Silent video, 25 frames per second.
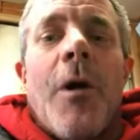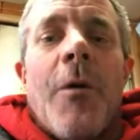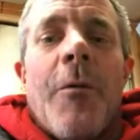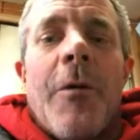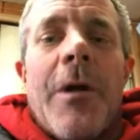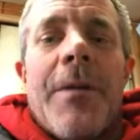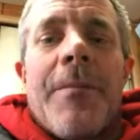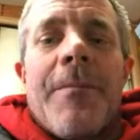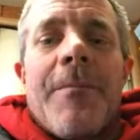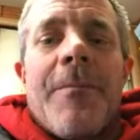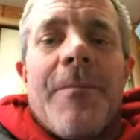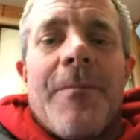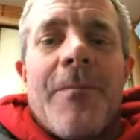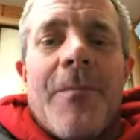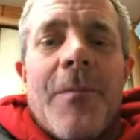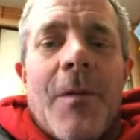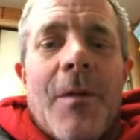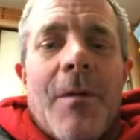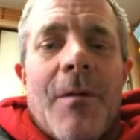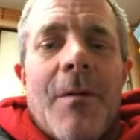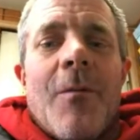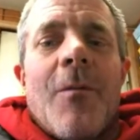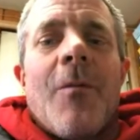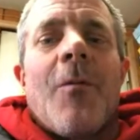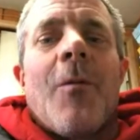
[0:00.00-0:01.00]

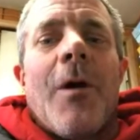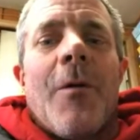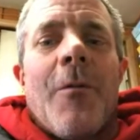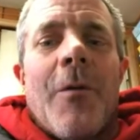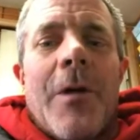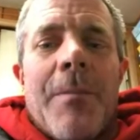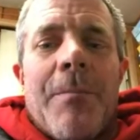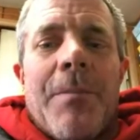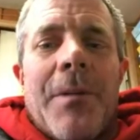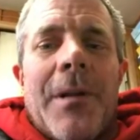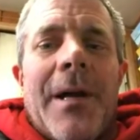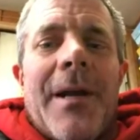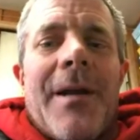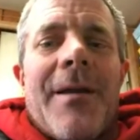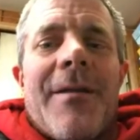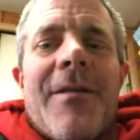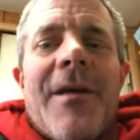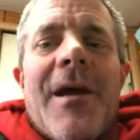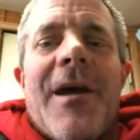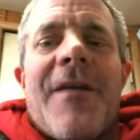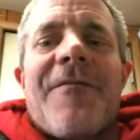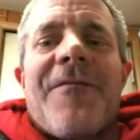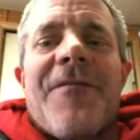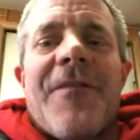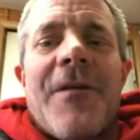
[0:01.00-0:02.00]
When we planted that